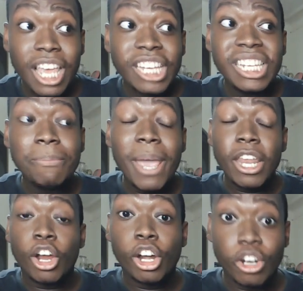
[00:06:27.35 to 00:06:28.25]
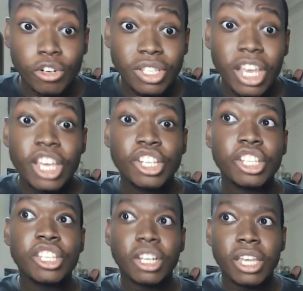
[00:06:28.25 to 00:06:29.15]
She made it hers. She
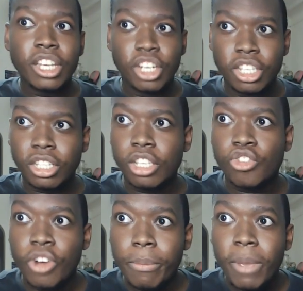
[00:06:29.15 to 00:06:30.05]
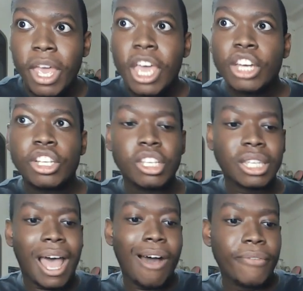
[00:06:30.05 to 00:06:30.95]
took it, she took the script, she took
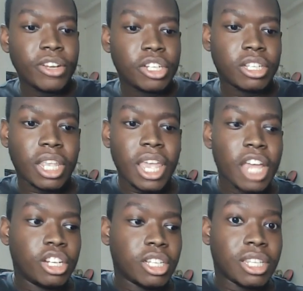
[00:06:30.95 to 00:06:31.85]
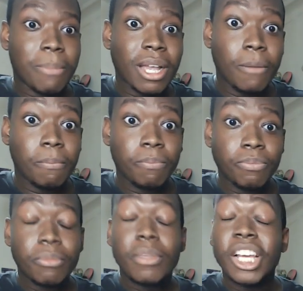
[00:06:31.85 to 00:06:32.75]
the outfit, she took the hair, she took the makeup,
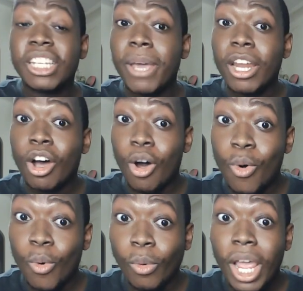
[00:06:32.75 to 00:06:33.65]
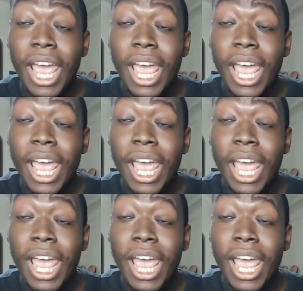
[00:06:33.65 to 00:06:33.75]
she made it her own.